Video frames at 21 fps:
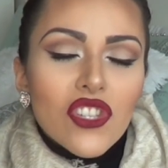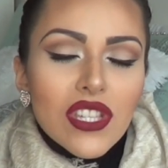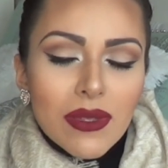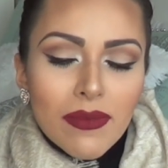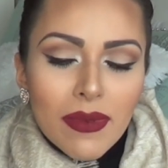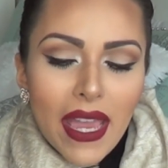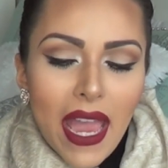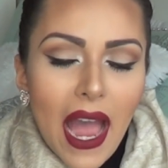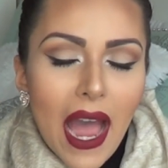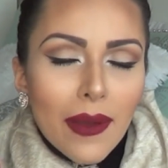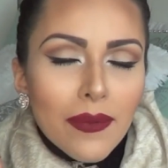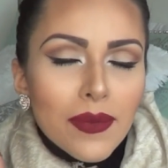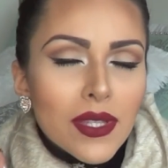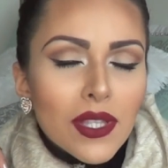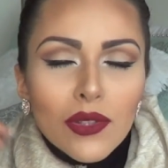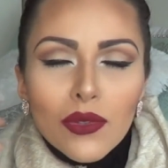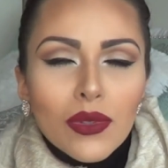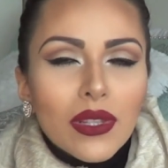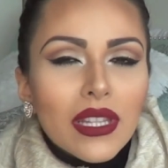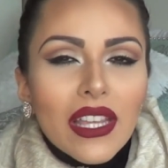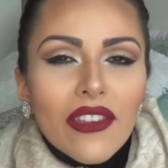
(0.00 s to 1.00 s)
just be
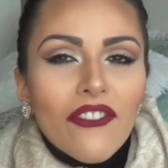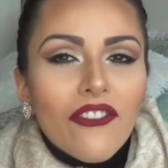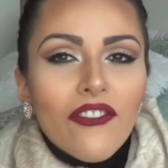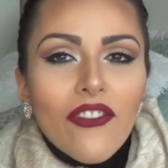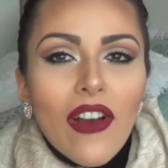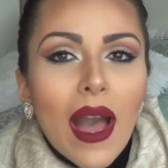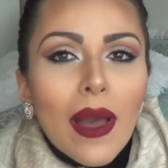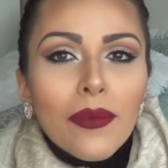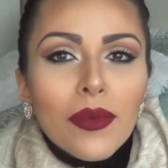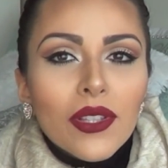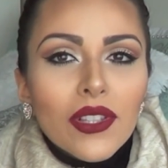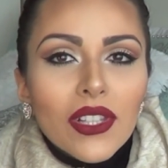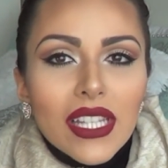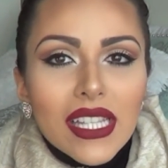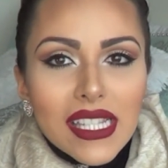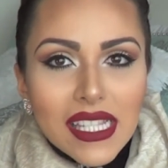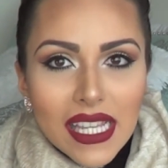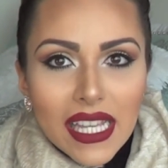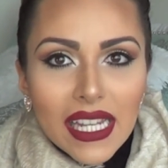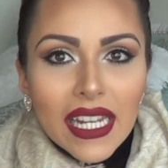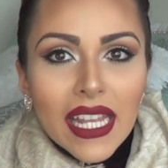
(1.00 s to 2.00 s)
absolutely
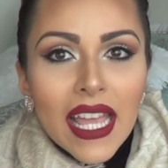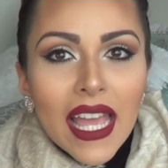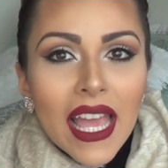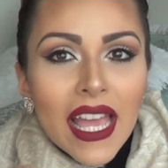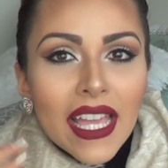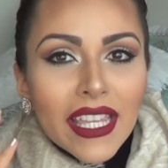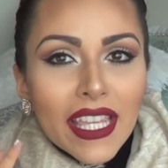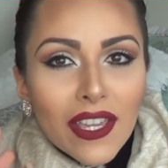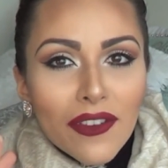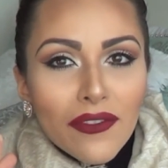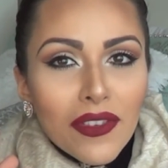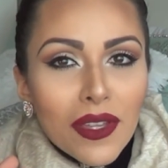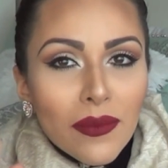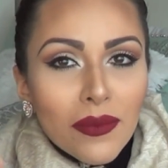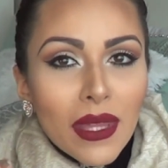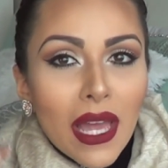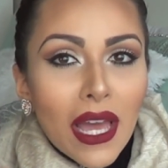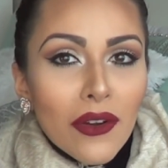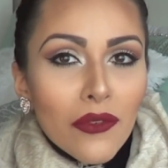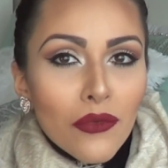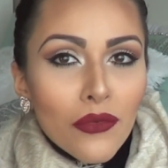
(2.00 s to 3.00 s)
fabulous and give them
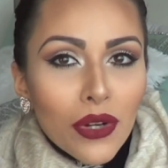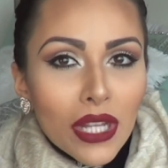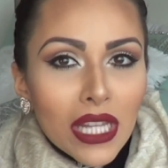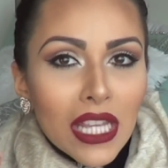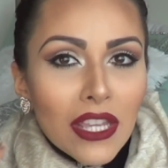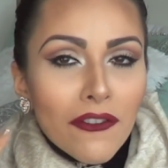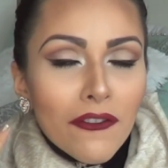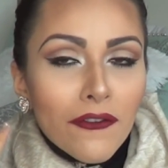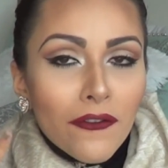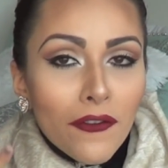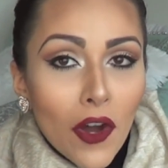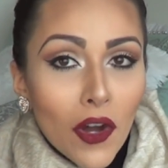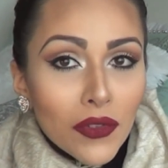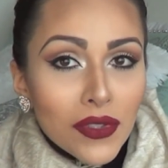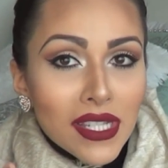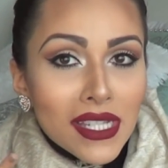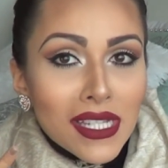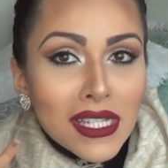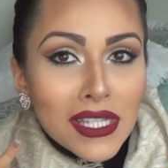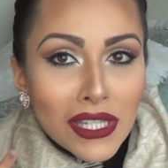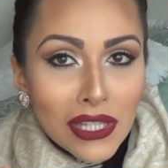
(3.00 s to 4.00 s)
that really
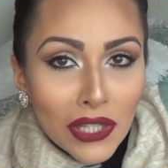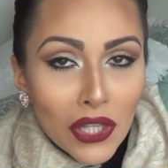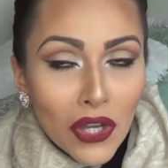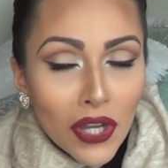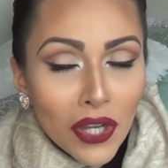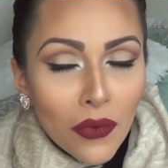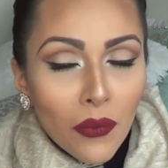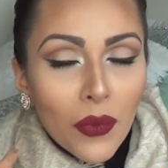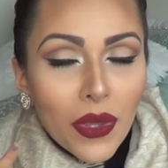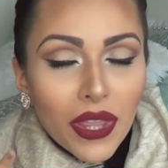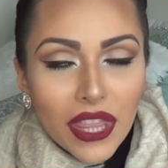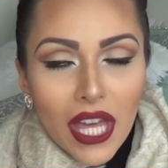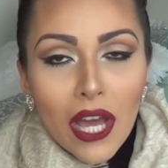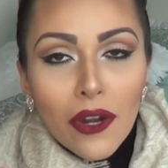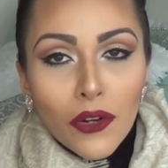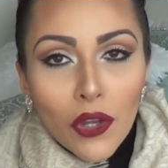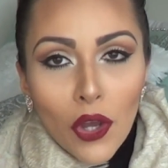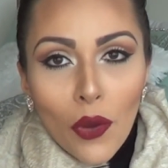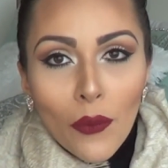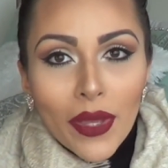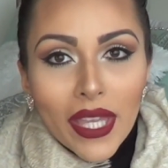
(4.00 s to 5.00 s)
falsies look
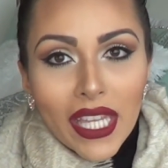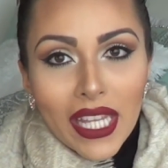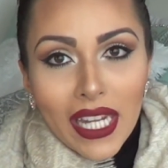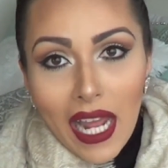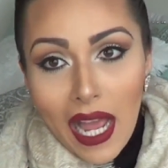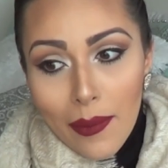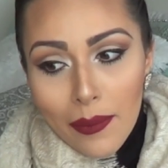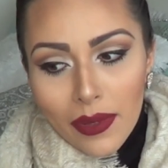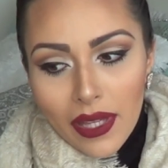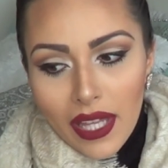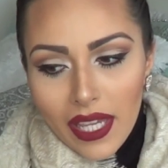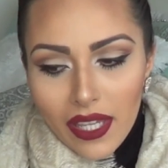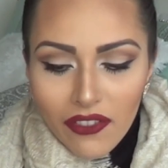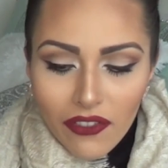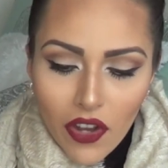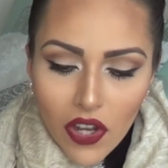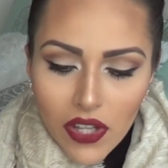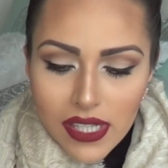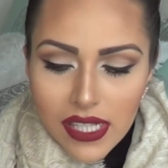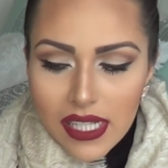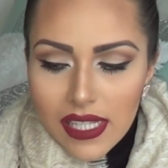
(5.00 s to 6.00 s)
without going and applying
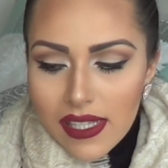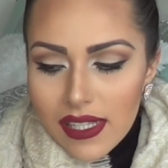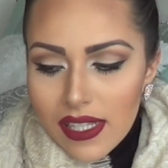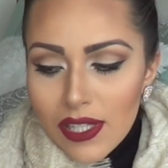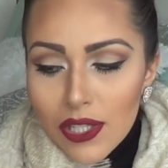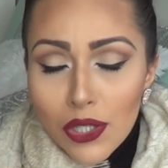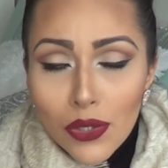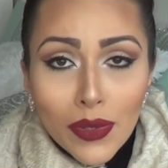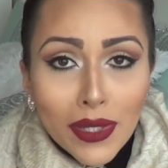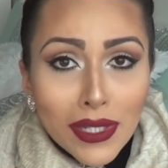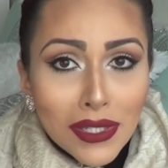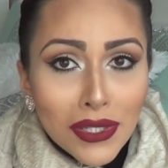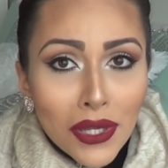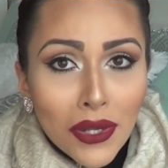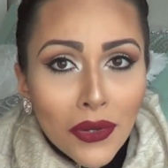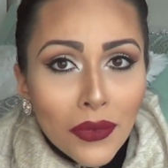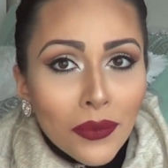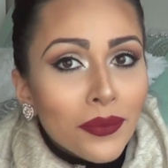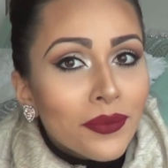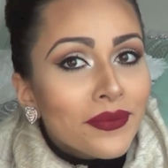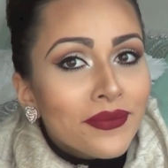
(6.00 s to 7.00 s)
falsies, because you guys
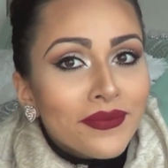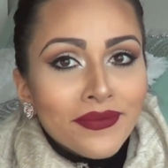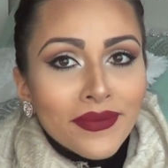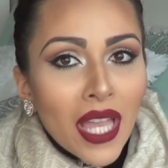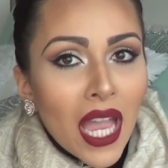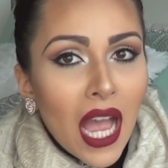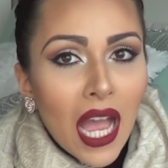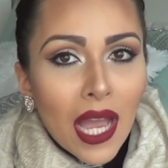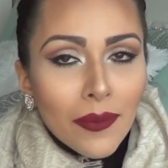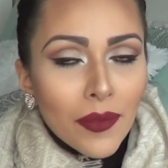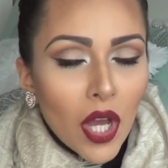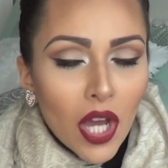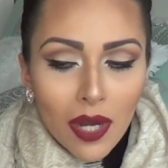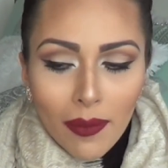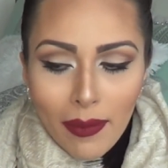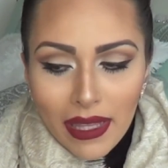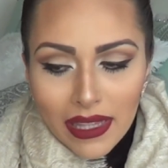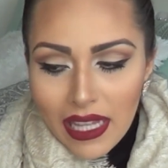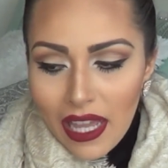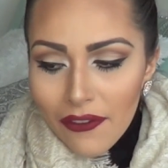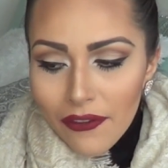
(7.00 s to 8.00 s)
know I'm not
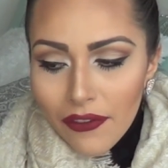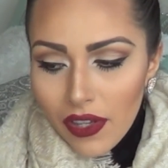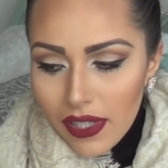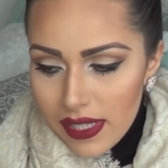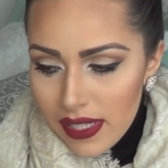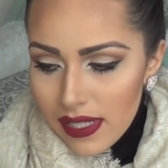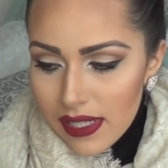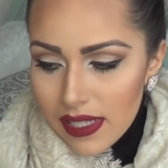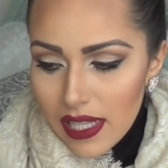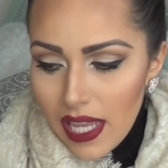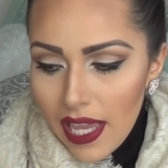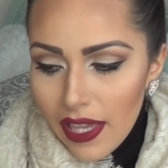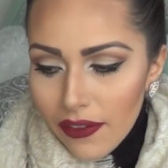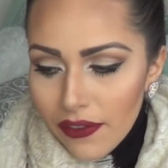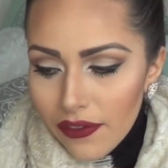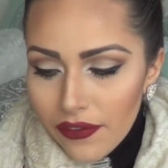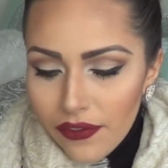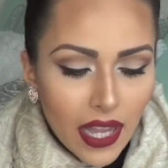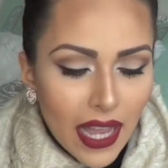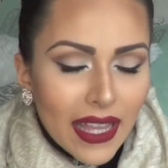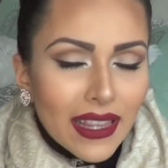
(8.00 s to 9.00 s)
about that falsies
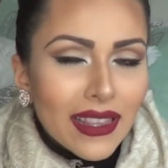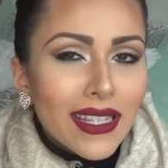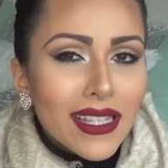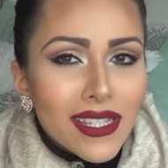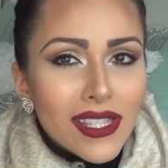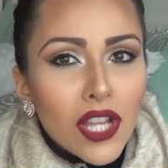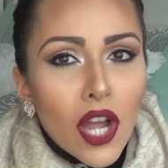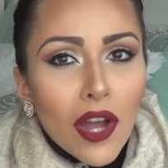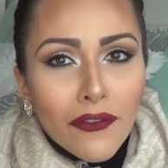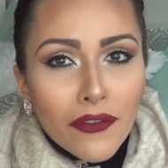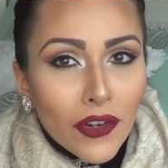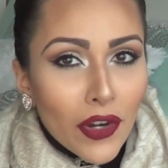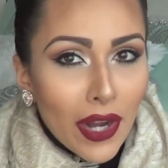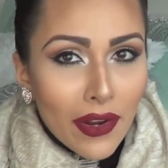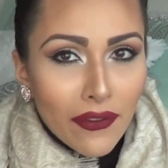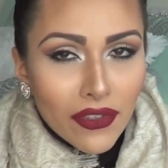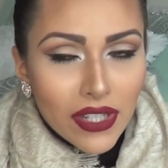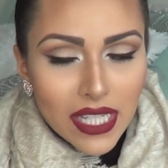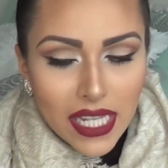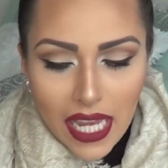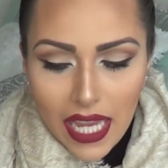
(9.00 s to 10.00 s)
life, at least not for
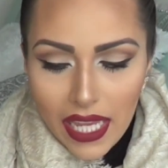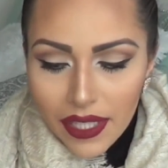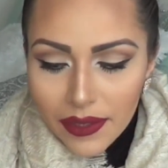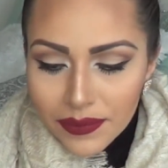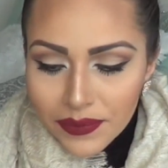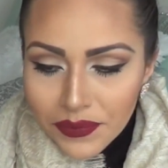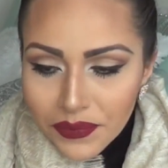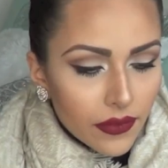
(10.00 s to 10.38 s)
every day.